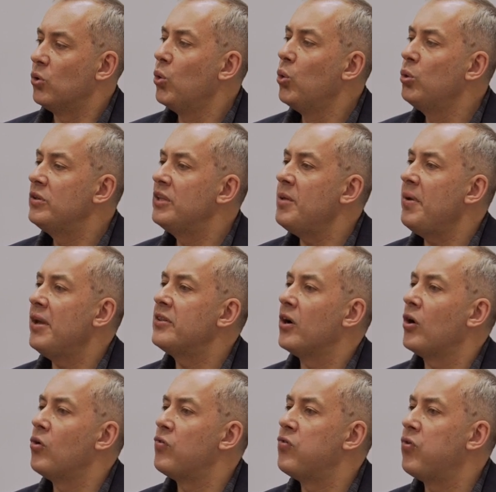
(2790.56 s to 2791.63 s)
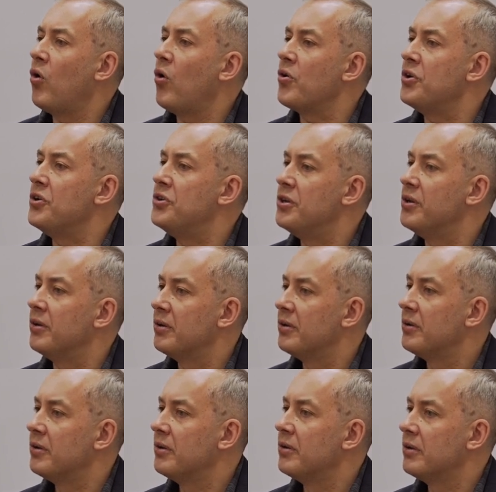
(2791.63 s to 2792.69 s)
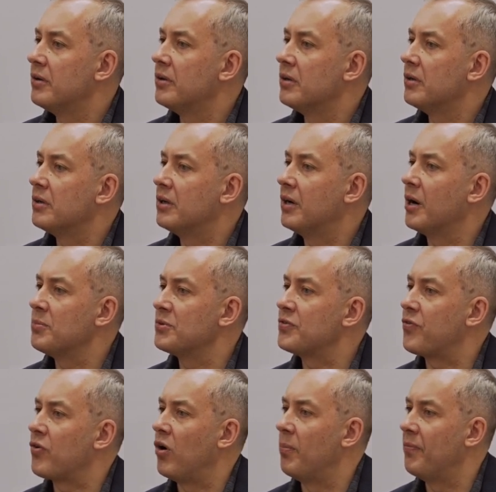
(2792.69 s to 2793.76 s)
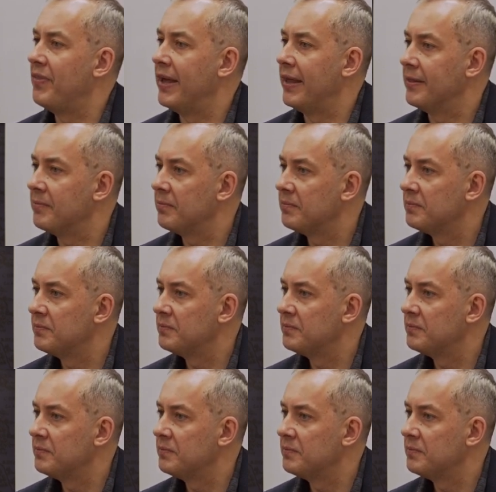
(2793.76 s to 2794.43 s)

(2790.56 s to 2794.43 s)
ultimate authority comes from then?